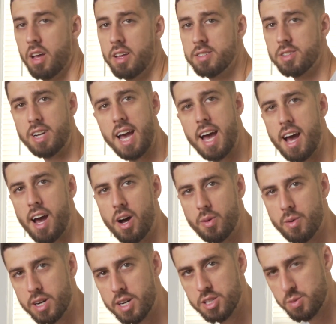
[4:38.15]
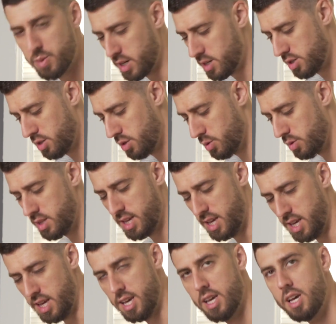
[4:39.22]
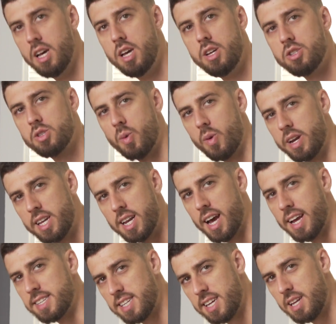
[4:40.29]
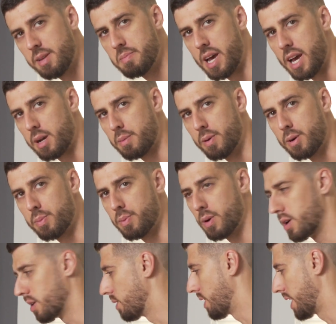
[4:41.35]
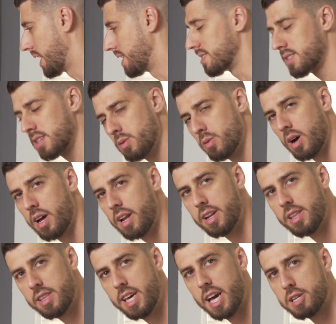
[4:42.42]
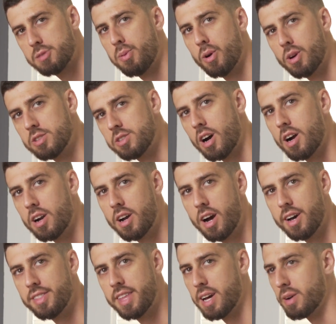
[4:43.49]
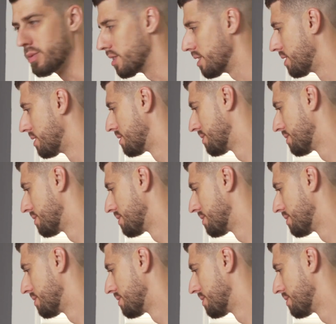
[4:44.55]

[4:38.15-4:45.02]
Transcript: So now we're gonna switch to the 2019 MacBook Pro and see what the exports are on that one.